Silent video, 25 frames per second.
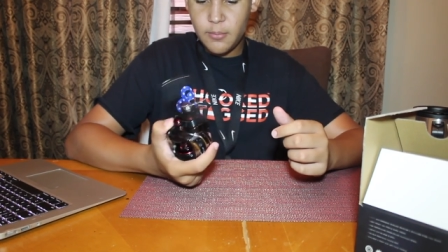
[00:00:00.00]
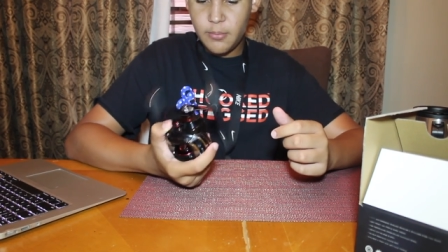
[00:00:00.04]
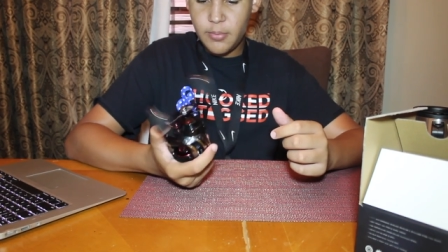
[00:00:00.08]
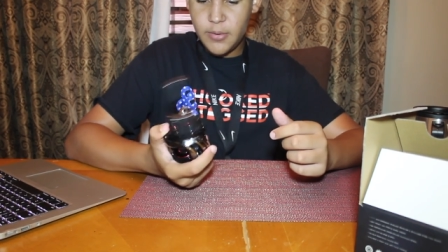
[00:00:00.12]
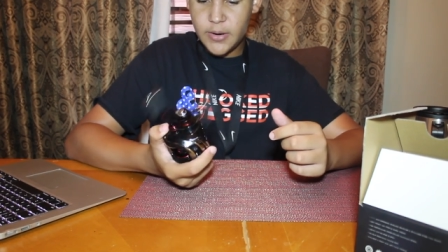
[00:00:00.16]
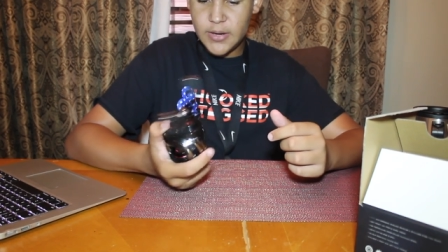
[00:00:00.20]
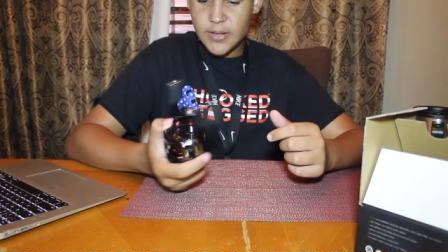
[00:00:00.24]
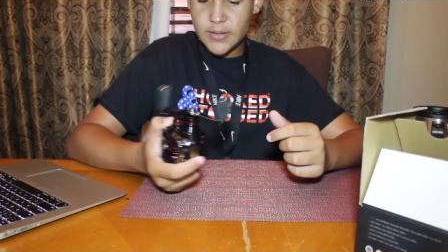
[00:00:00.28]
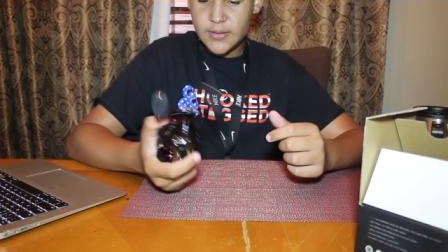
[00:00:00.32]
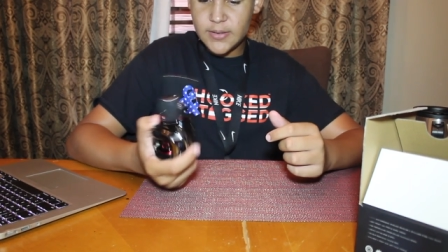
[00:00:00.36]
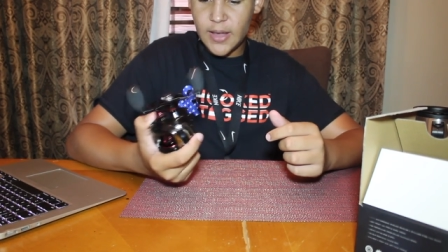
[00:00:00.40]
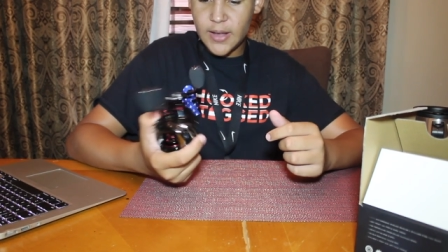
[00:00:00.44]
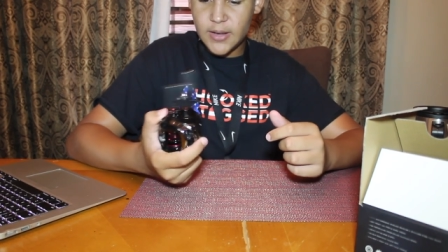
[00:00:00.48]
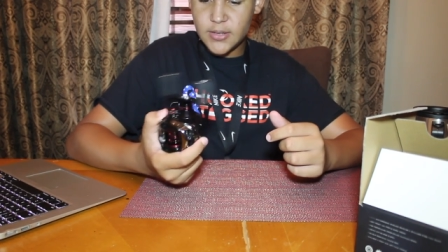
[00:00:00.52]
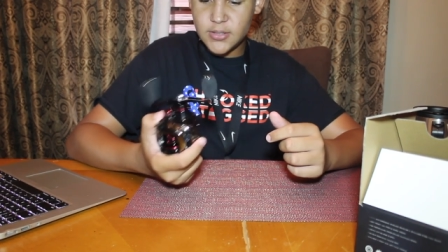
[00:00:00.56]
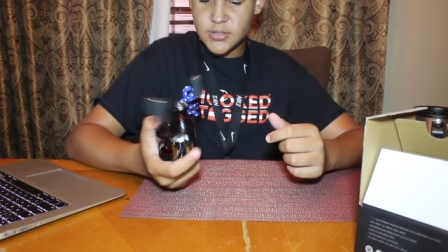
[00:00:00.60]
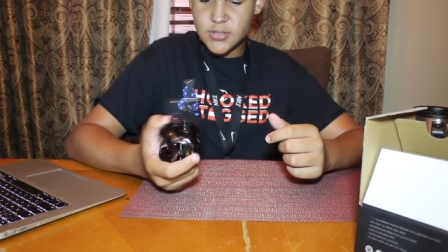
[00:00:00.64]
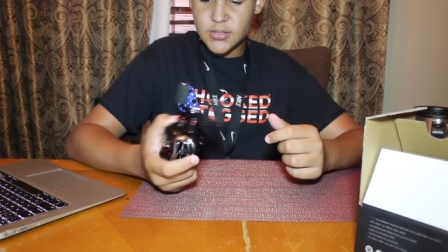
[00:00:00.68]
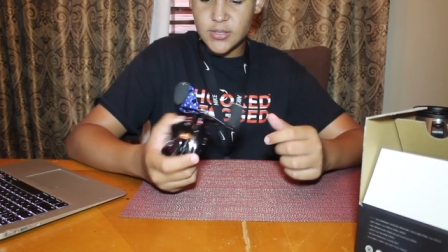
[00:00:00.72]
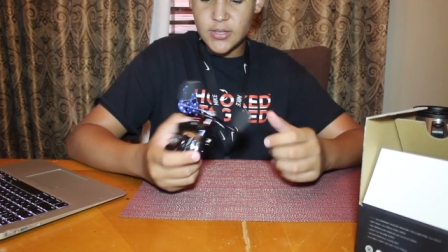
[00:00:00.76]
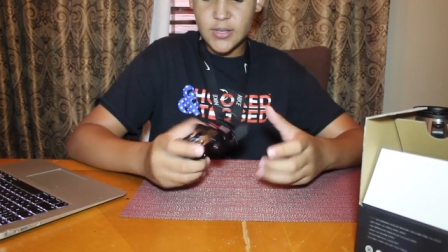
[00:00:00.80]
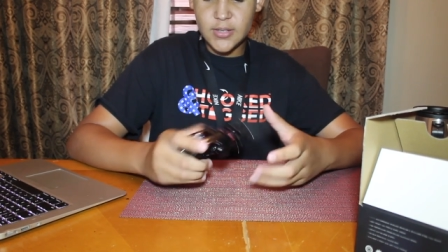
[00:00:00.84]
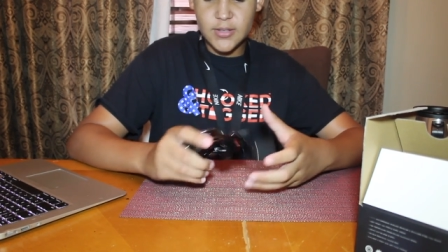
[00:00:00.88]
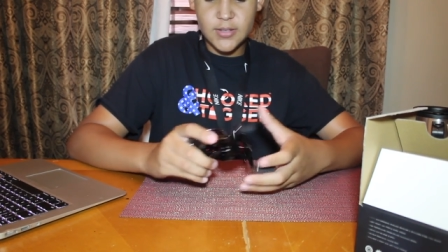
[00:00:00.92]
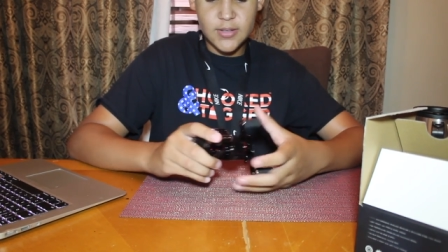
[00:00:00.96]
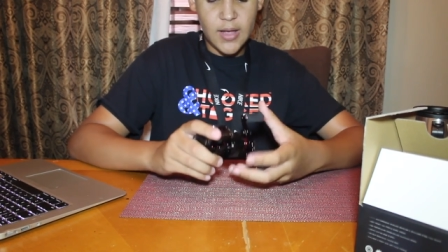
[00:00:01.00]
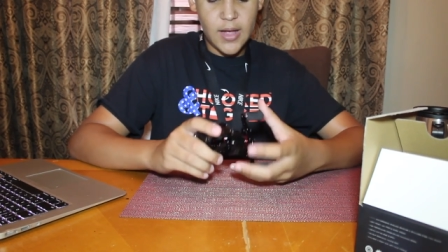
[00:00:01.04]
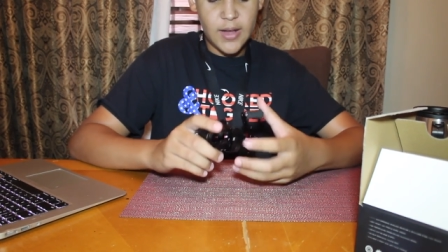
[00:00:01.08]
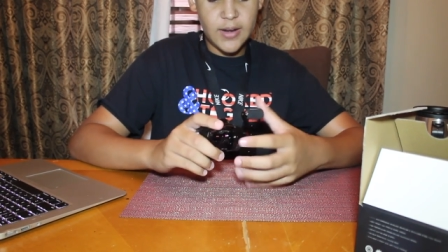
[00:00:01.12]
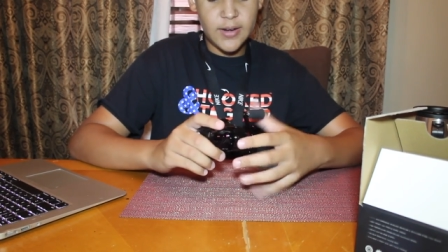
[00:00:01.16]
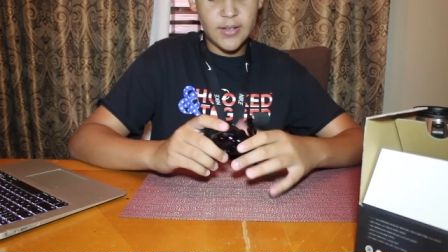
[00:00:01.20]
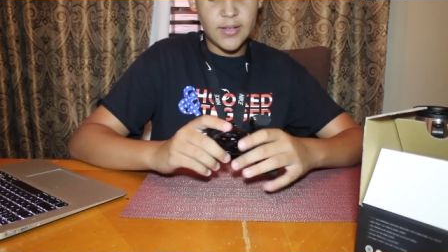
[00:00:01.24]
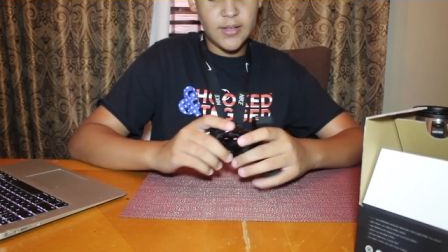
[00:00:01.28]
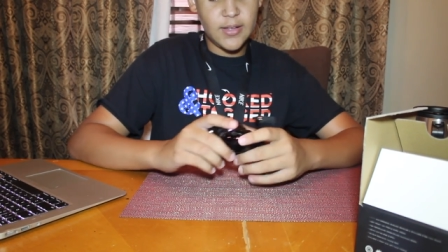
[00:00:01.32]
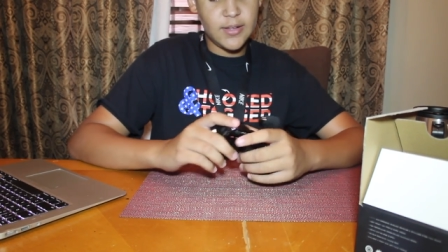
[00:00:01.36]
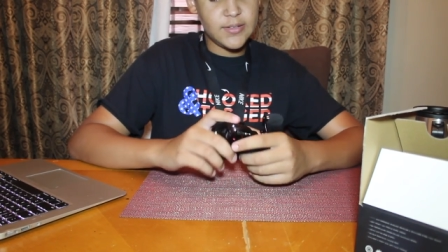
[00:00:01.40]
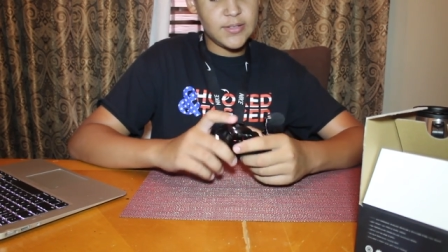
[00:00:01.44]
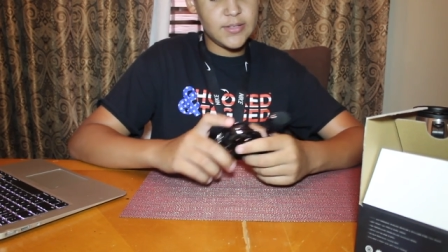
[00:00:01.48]
but it's actually, it's kind
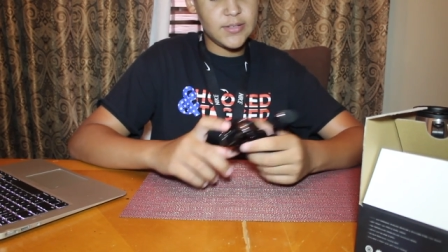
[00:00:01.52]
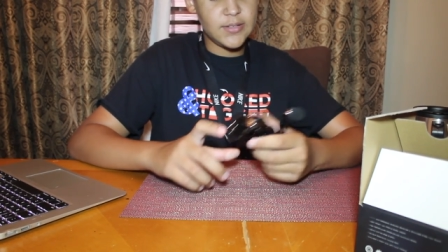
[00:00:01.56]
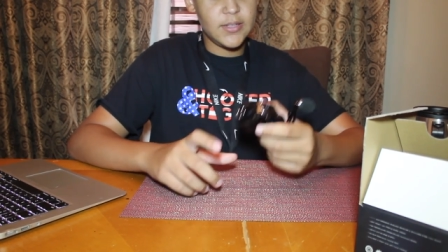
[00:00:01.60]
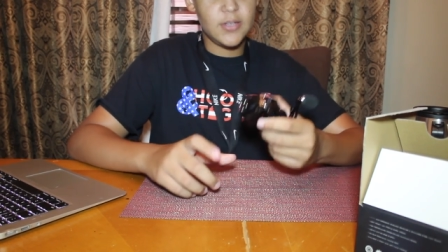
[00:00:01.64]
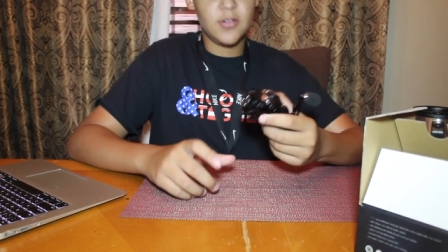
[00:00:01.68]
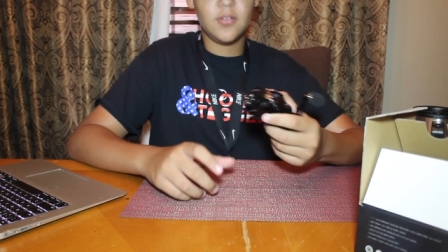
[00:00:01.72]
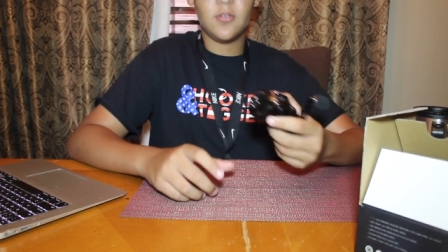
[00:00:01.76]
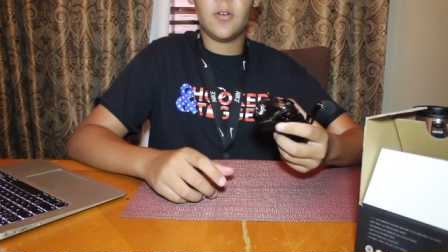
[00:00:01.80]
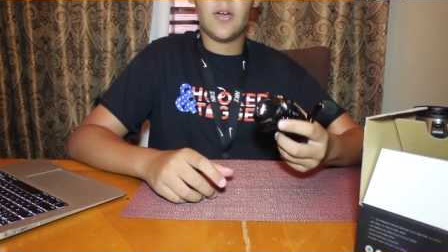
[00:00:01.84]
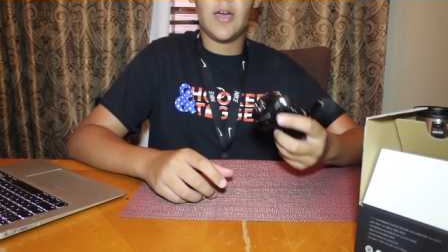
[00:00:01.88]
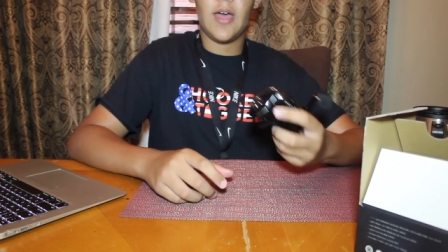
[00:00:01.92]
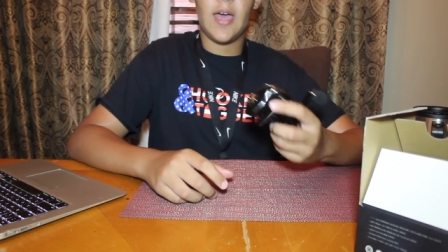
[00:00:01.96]
of, it's a little